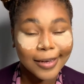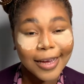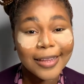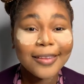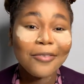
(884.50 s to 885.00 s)

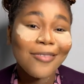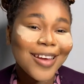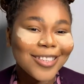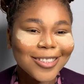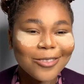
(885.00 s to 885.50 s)
and the
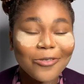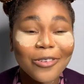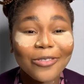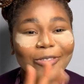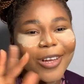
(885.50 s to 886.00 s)
rest will
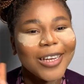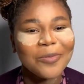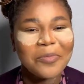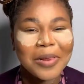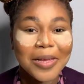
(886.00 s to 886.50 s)
fall in
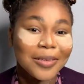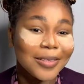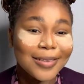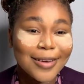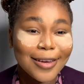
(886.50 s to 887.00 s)
place.
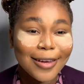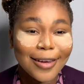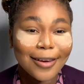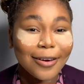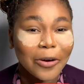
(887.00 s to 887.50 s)

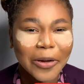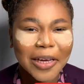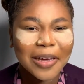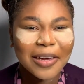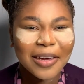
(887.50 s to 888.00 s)

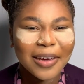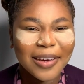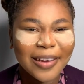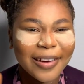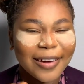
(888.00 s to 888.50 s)
Okay?
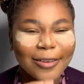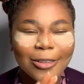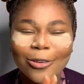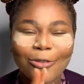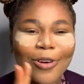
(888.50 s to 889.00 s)

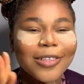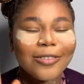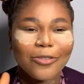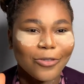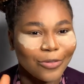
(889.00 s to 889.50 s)
Do what
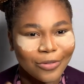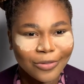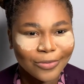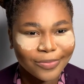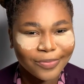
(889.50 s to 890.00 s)
you know
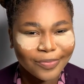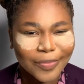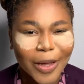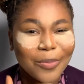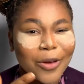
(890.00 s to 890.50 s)

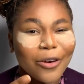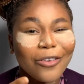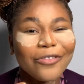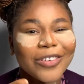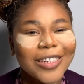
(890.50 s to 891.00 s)
and be
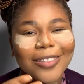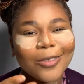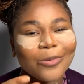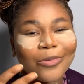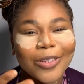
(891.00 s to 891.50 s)
confident
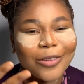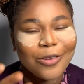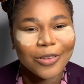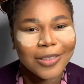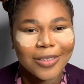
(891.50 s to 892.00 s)
with
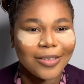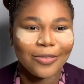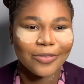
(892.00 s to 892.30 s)
yourself.